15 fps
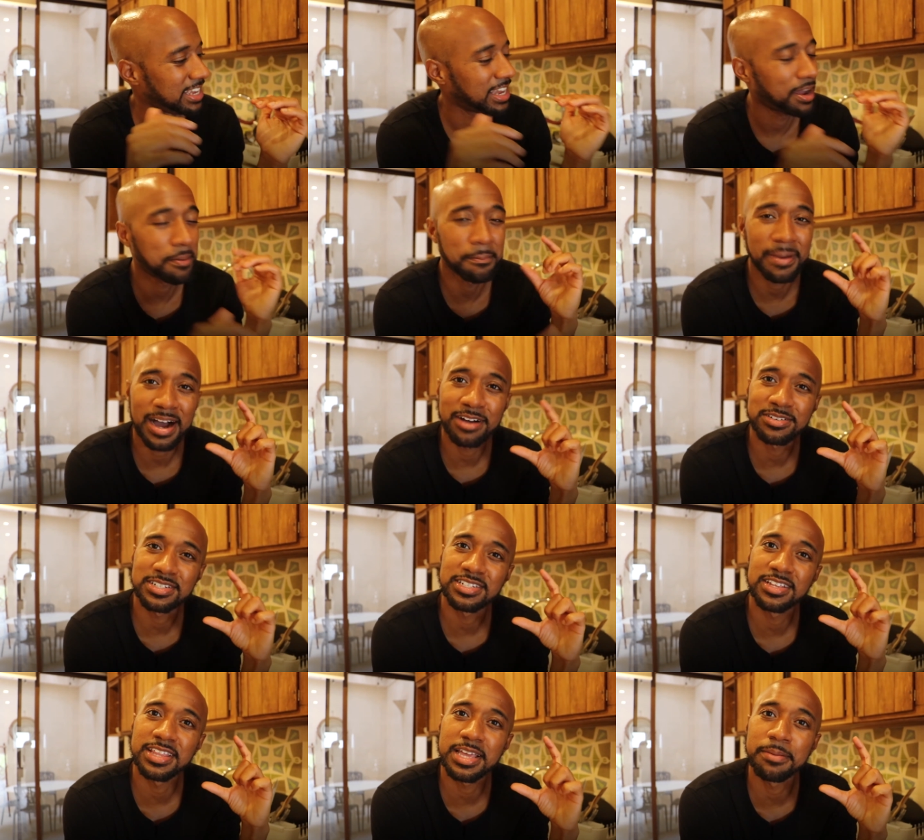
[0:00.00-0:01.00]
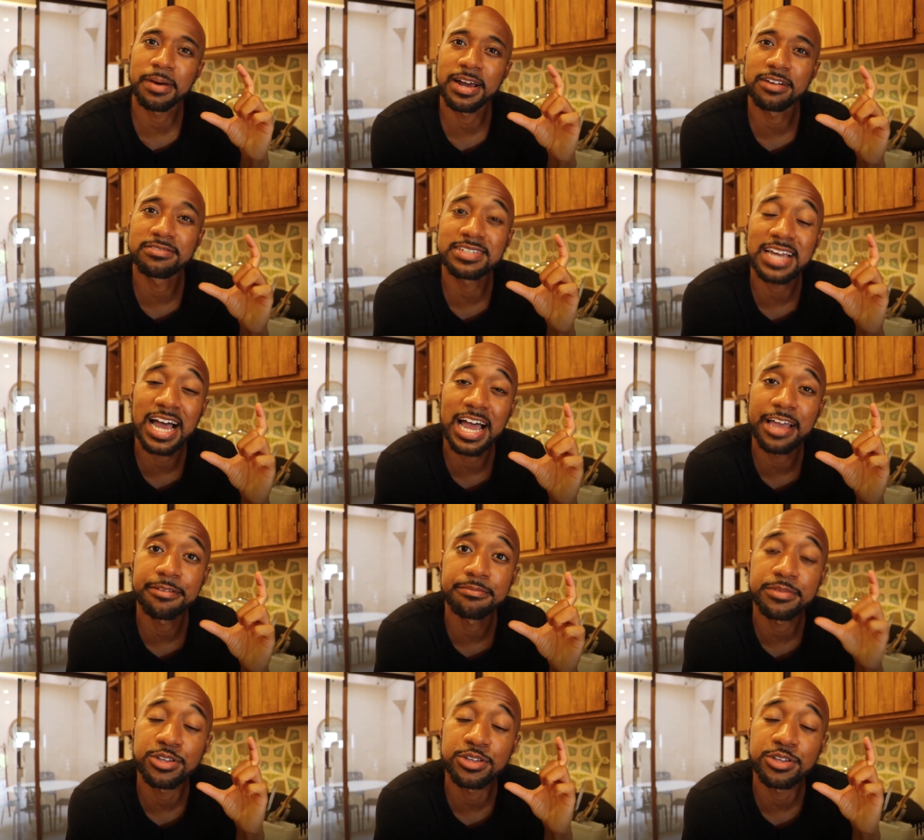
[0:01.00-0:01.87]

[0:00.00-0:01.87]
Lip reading: amounts to the amount of time